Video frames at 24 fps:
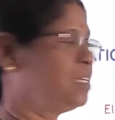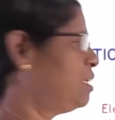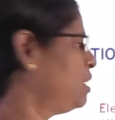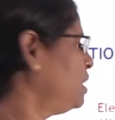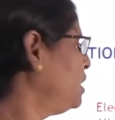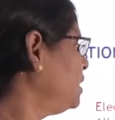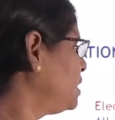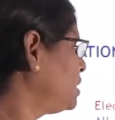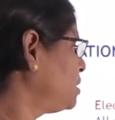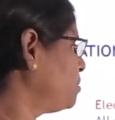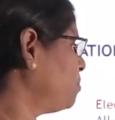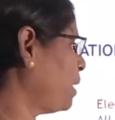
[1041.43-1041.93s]

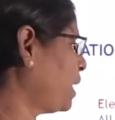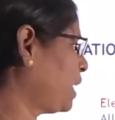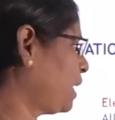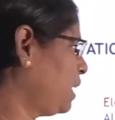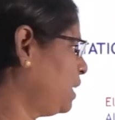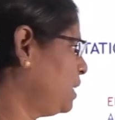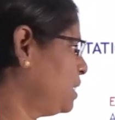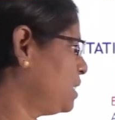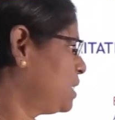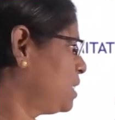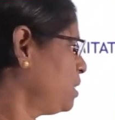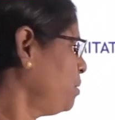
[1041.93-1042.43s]
its
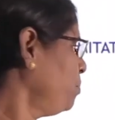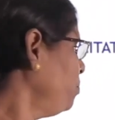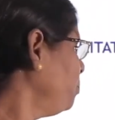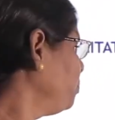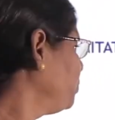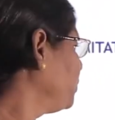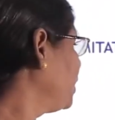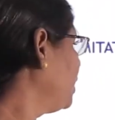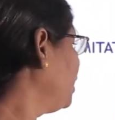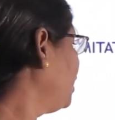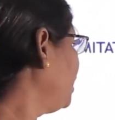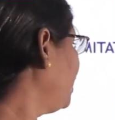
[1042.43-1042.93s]
mechanism,
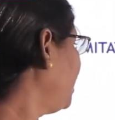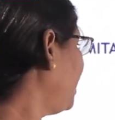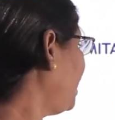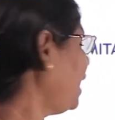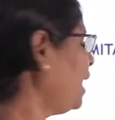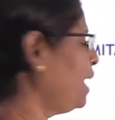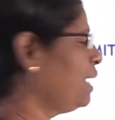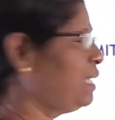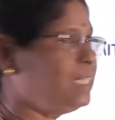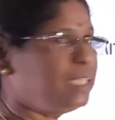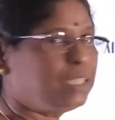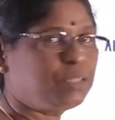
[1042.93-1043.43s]

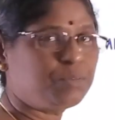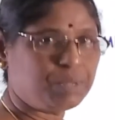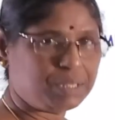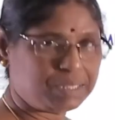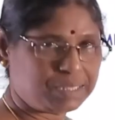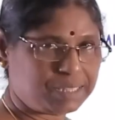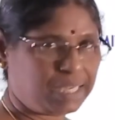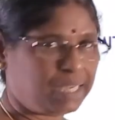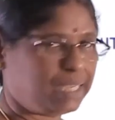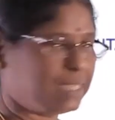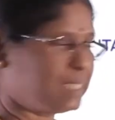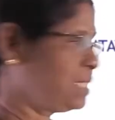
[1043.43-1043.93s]
and it will
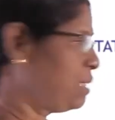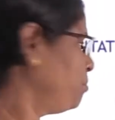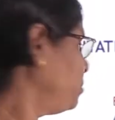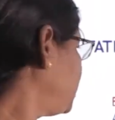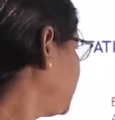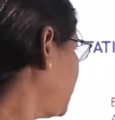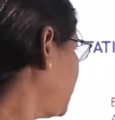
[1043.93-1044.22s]
take some